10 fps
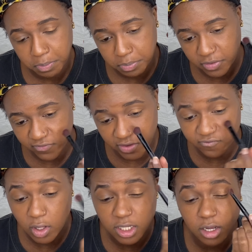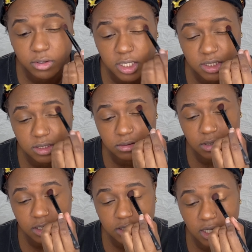if you get fallout, it
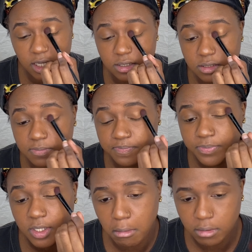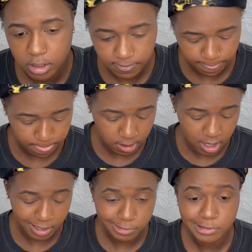looks nice. I
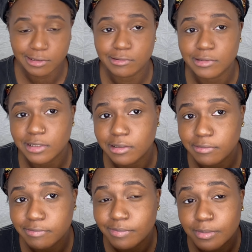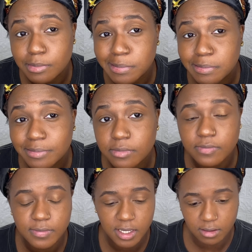don't think you're gonna see it.
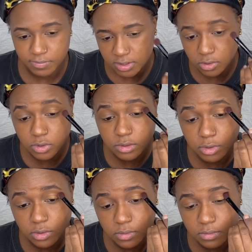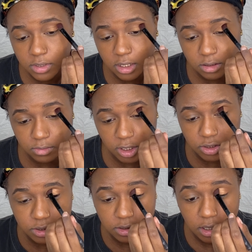Yeah, it's noticeable. Not too much.
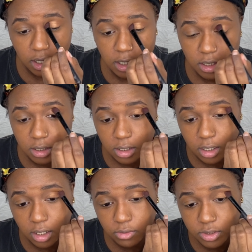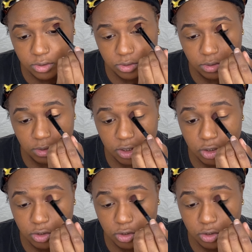I don't want to do too much.